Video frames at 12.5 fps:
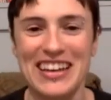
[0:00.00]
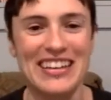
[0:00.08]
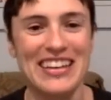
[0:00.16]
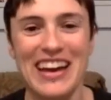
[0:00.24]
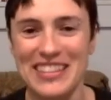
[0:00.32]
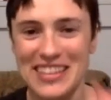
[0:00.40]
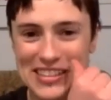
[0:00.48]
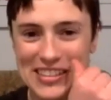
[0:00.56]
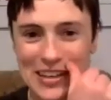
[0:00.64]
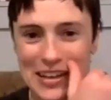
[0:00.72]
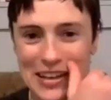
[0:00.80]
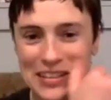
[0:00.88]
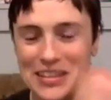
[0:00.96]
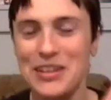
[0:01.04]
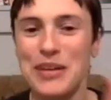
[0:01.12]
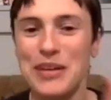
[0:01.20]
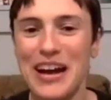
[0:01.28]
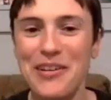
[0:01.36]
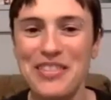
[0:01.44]
again, that's a little
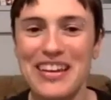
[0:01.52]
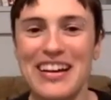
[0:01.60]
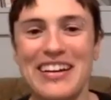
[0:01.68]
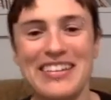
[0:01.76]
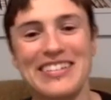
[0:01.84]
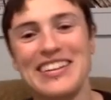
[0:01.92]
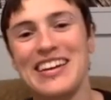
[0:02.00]
bit out there,